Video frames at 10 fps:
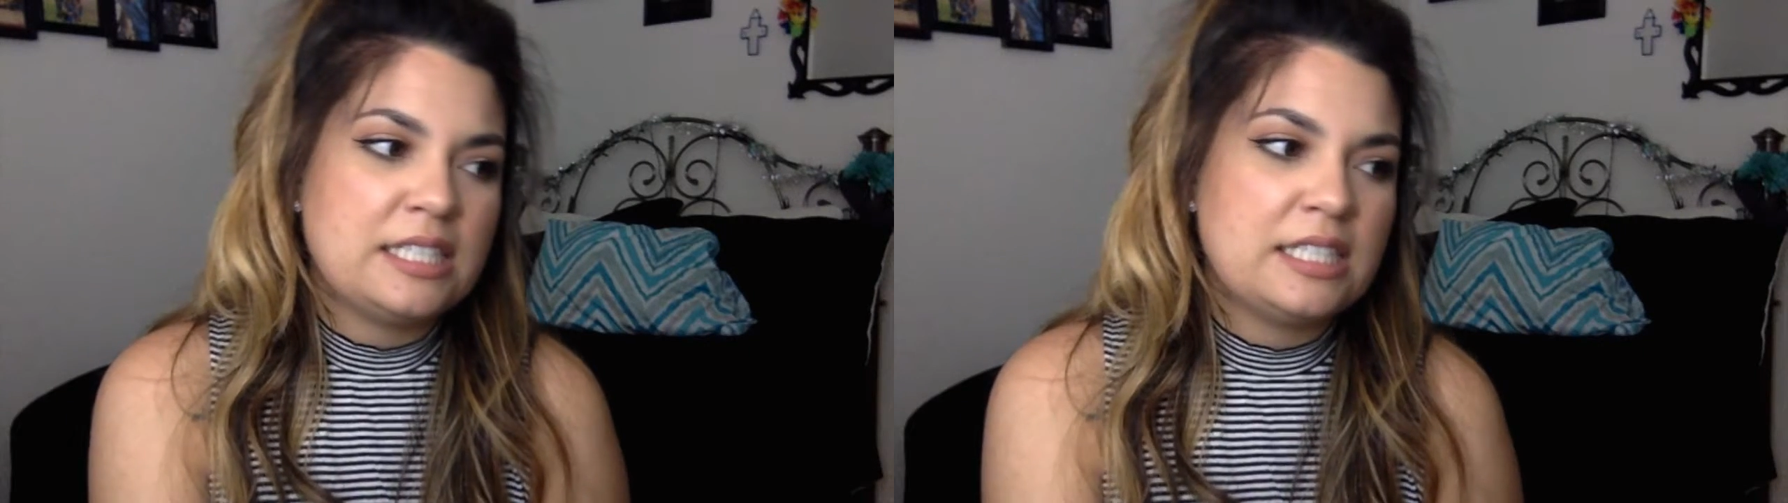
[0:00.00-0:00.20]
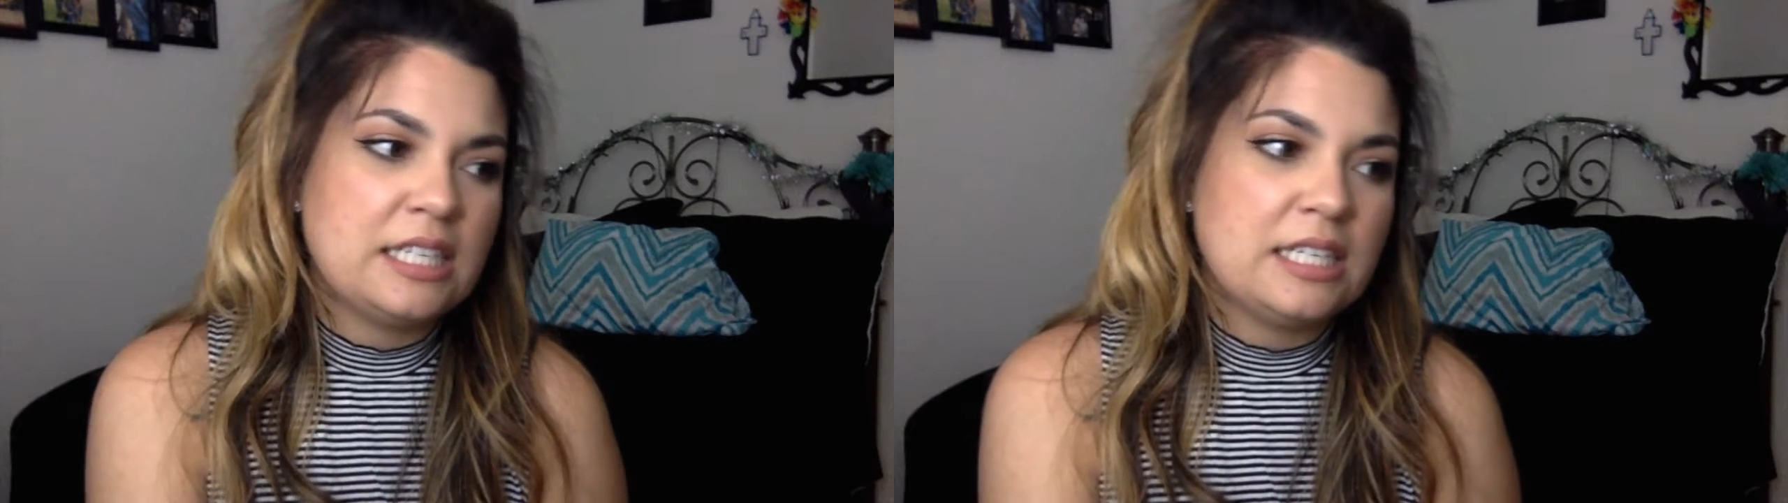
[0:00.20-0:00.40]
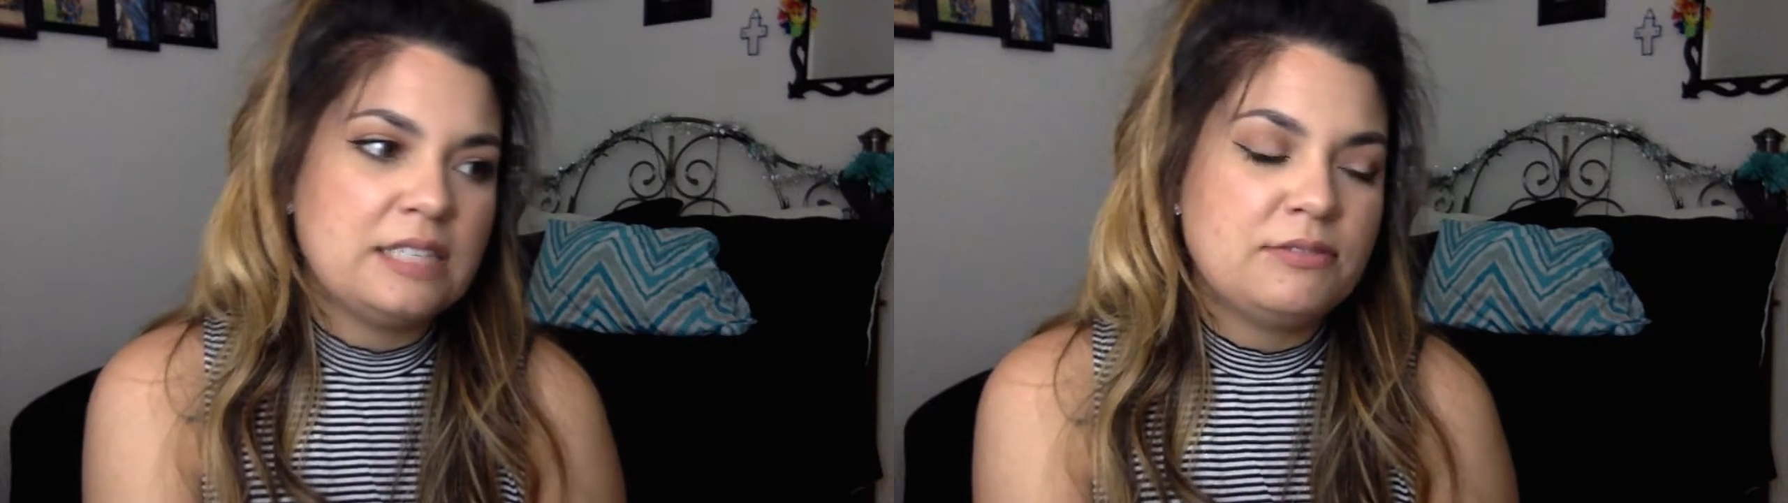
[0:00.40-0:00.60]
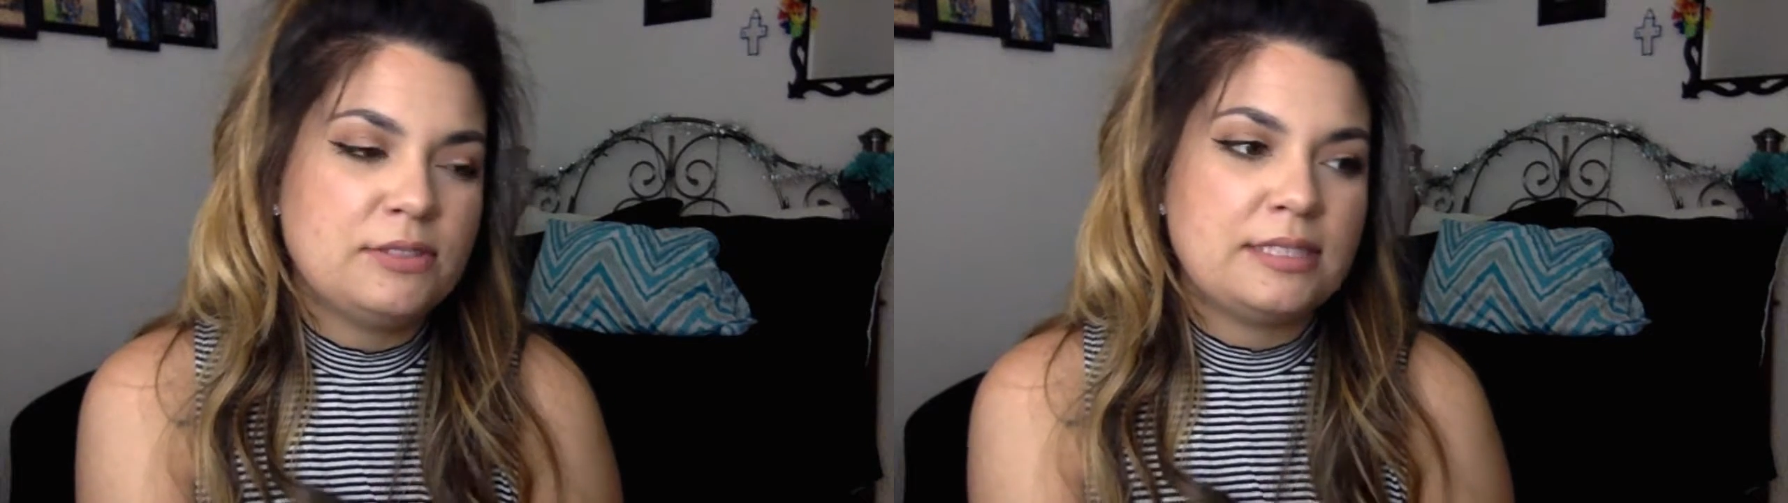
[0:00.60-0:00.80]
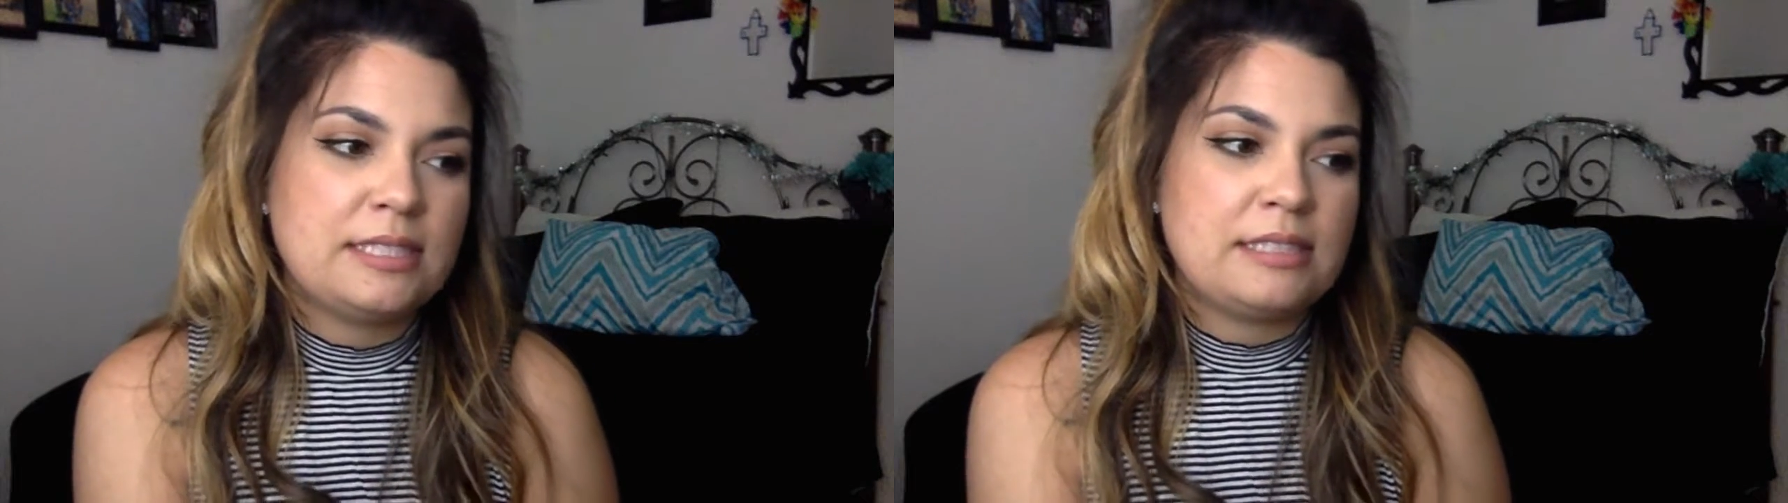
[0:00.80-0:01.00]
kind of
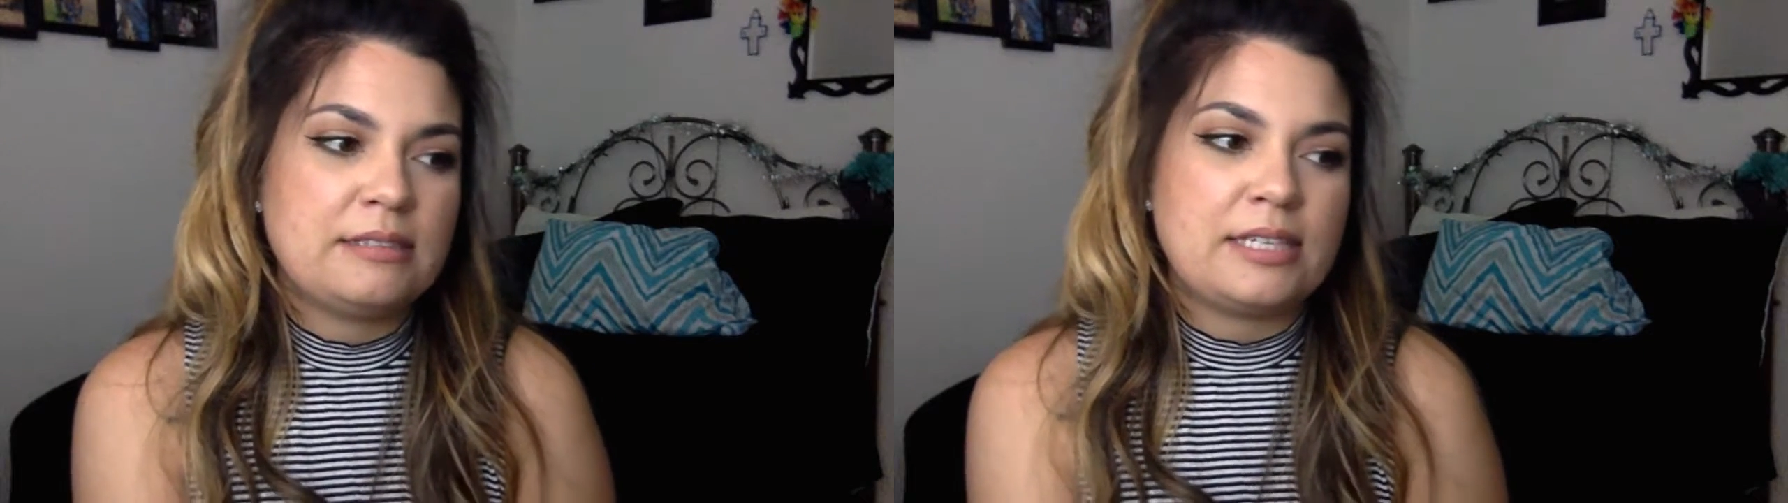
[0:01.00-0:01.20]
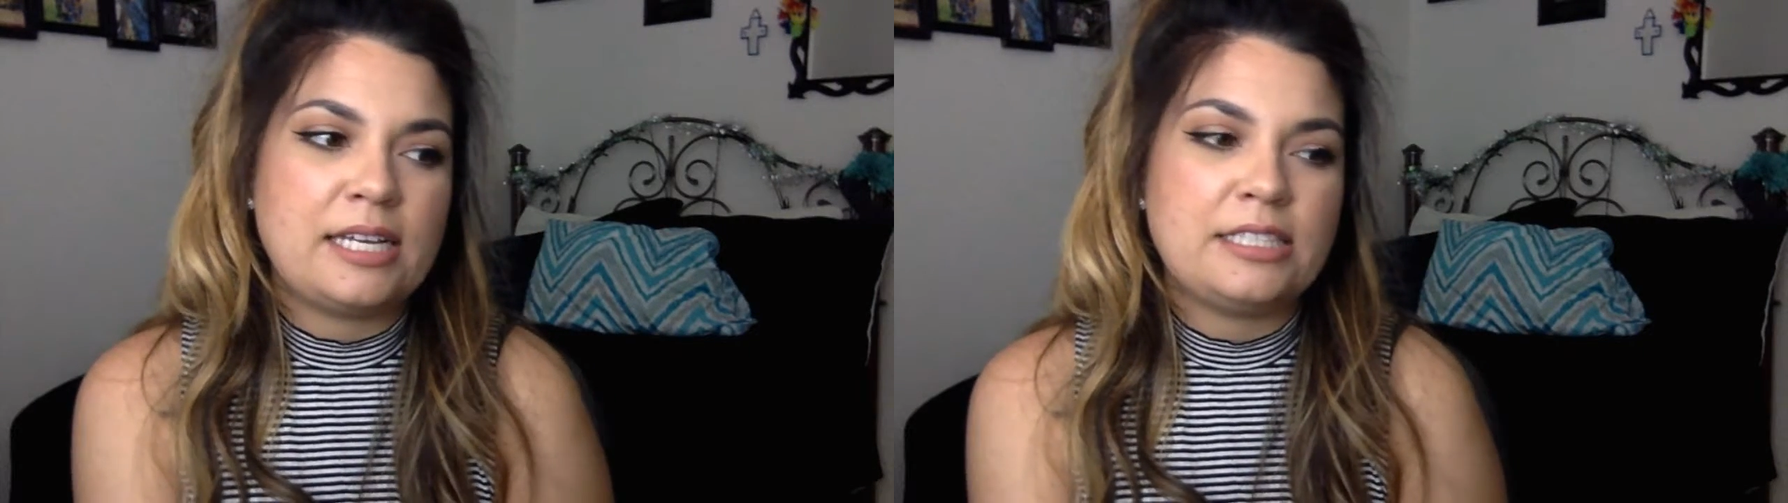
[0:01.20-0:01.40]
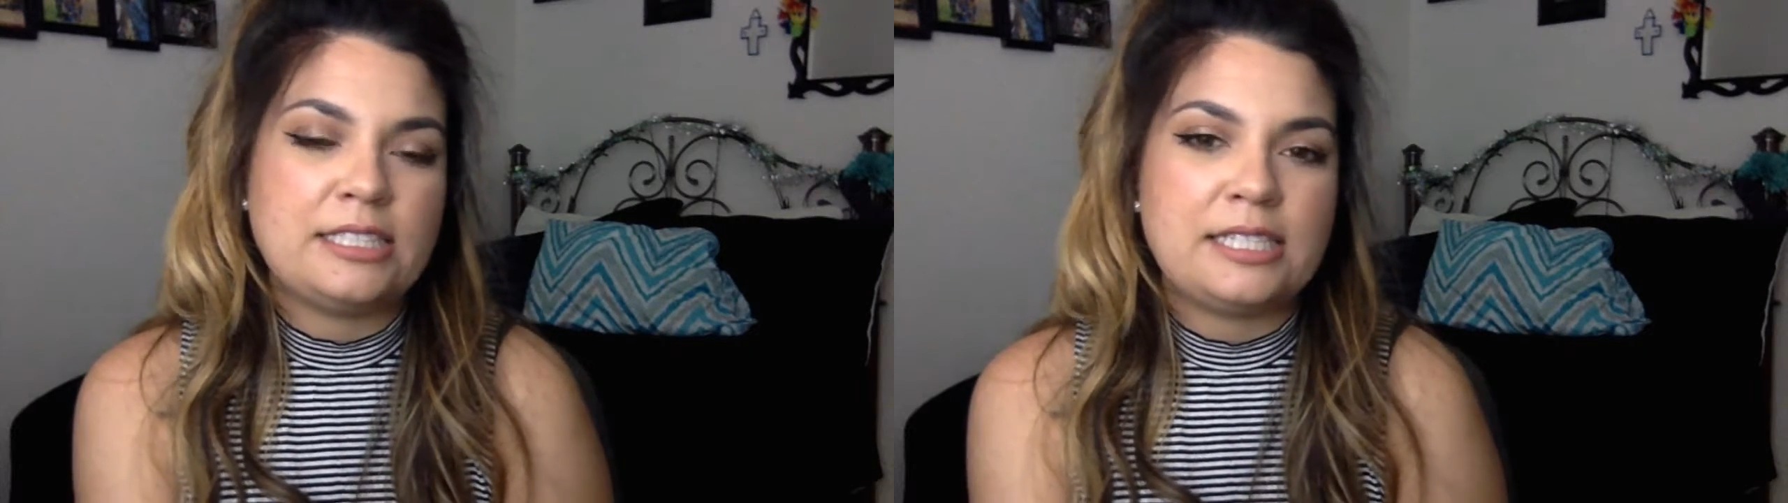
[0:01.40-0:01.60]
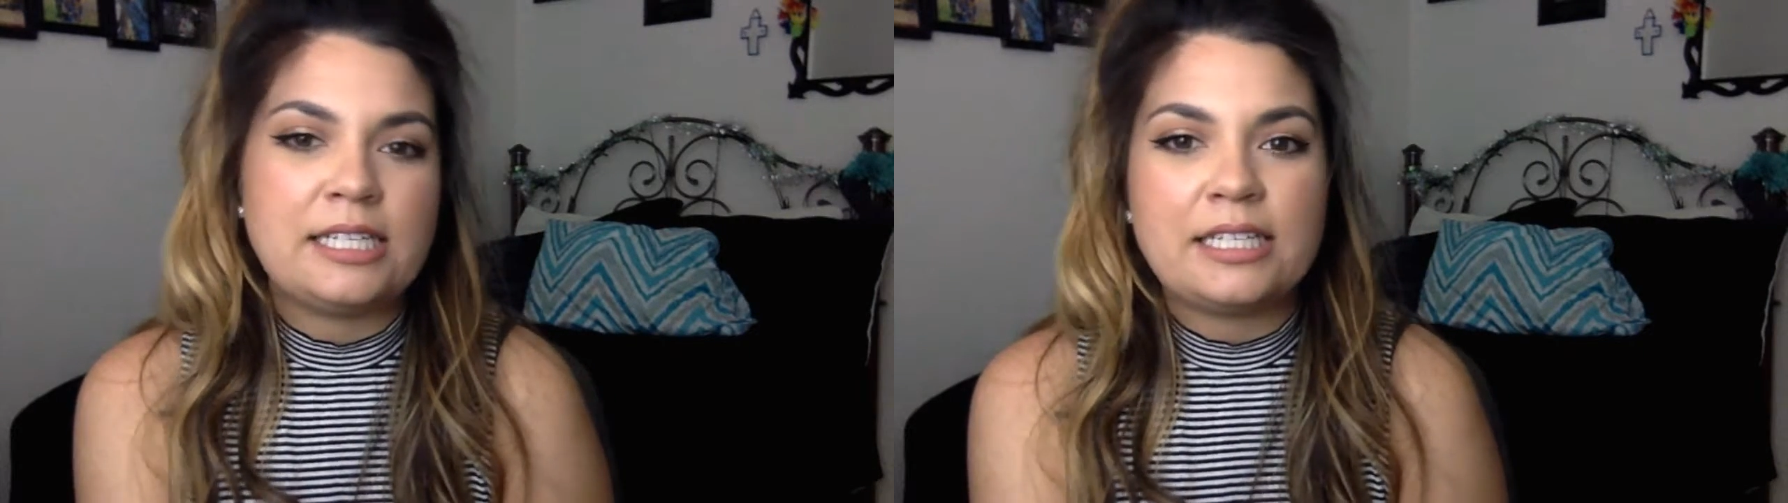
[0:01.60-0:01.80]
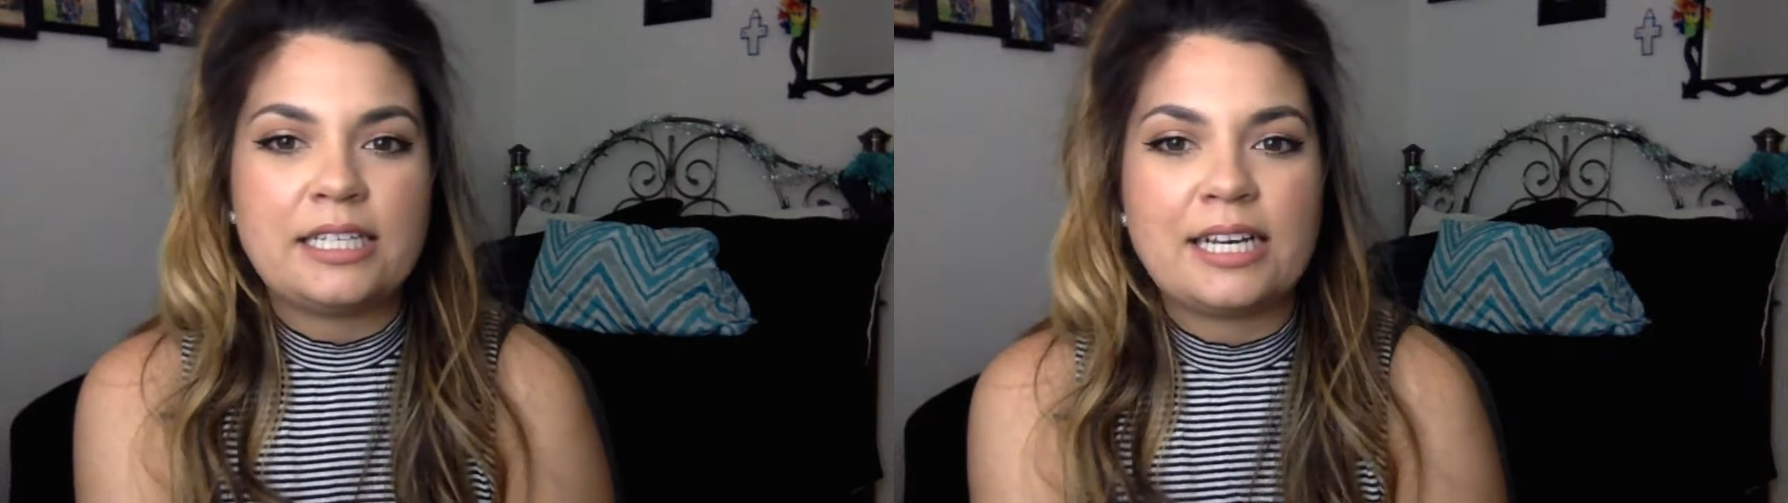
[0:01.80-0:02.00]
worked out, kind of didn't.